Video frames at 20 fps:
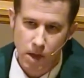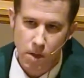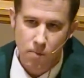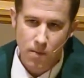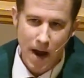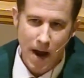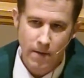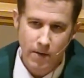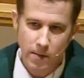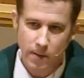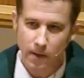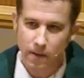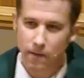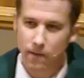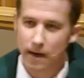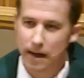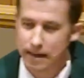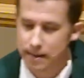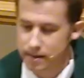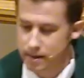We have to be
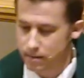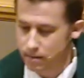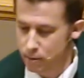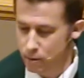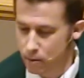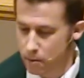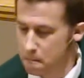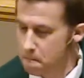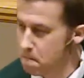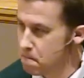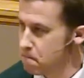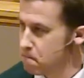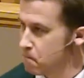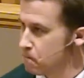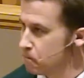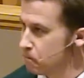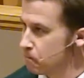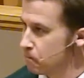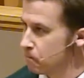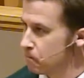flexible.
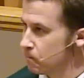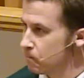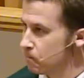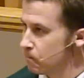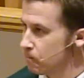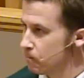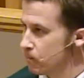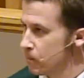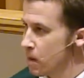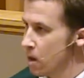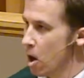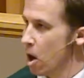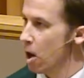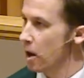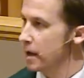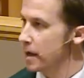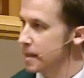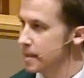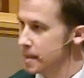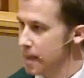
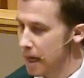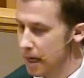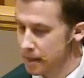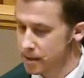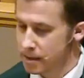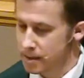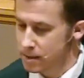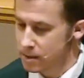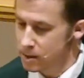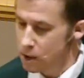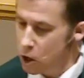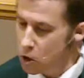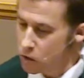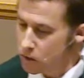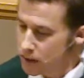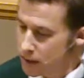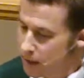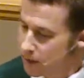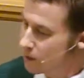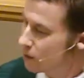Architects in
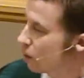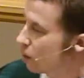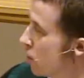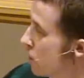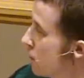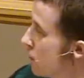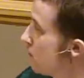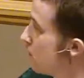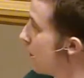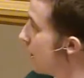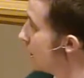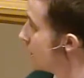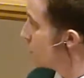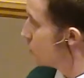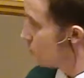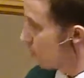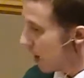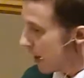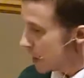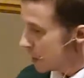Tokyo learned the
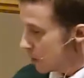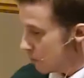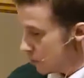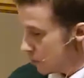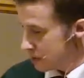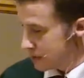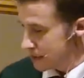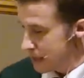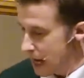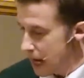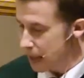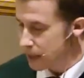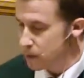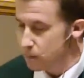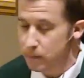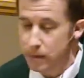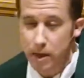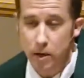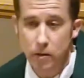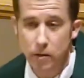best way to
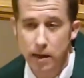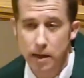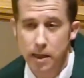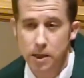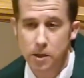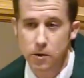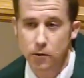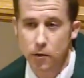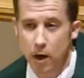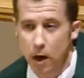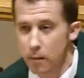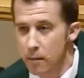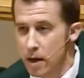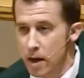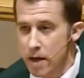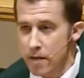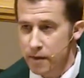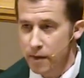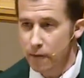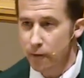protect buildings from
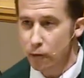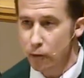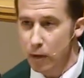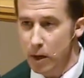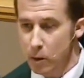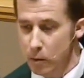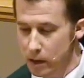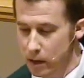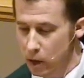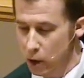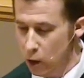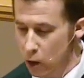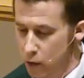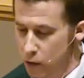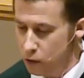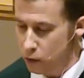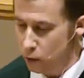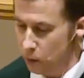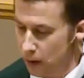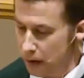the frequent
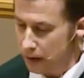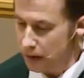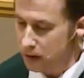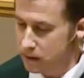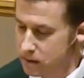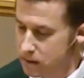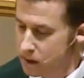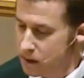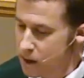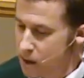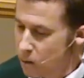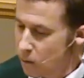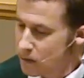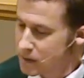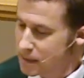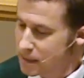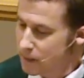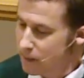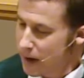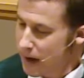earthquakes
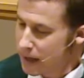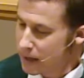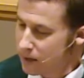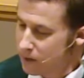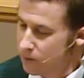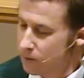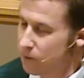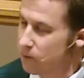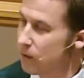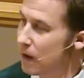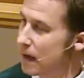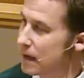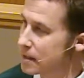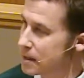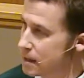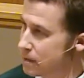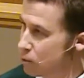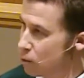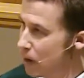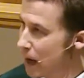was to make them
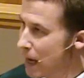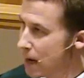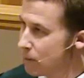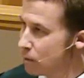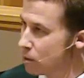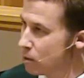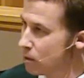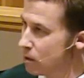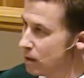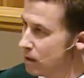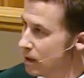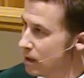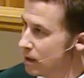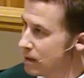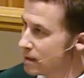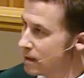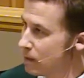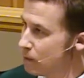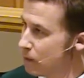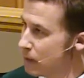flexible, able
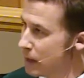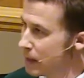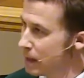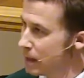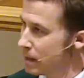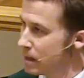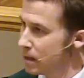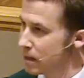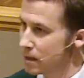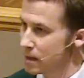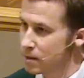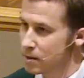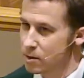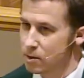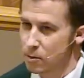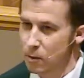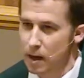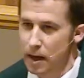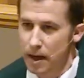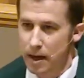to bend and
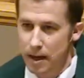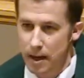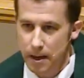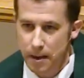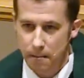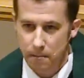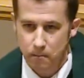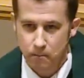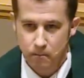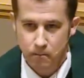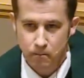sway.